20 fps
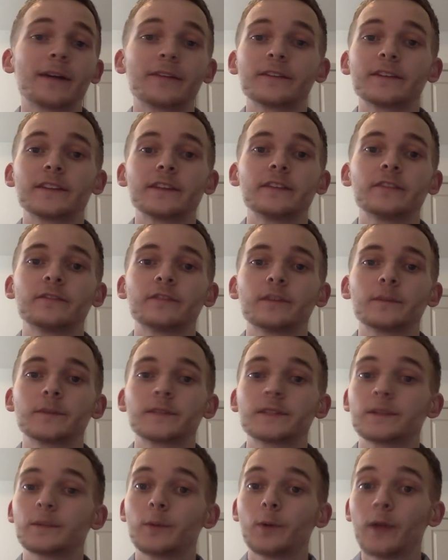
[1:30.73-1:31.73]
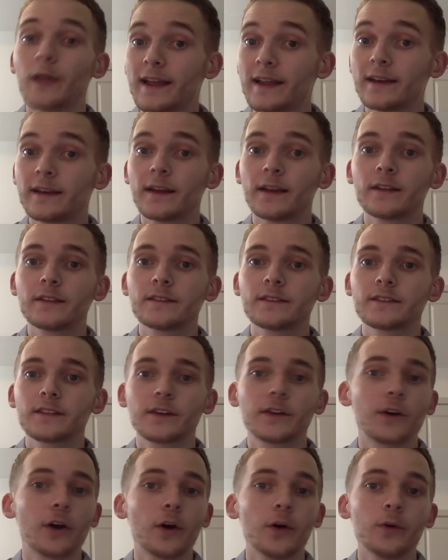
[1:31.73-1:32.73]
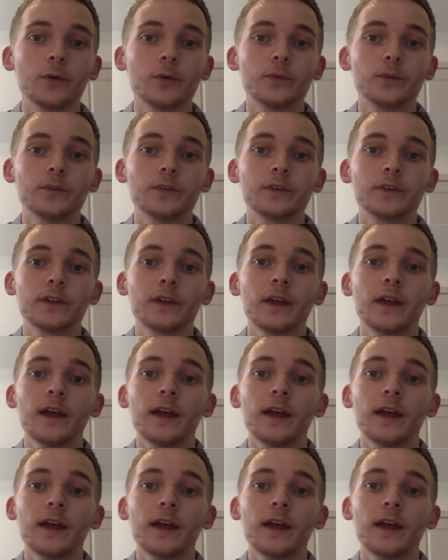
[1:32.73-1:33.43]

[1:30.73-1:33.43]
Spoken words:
everything from simple handguns that are owned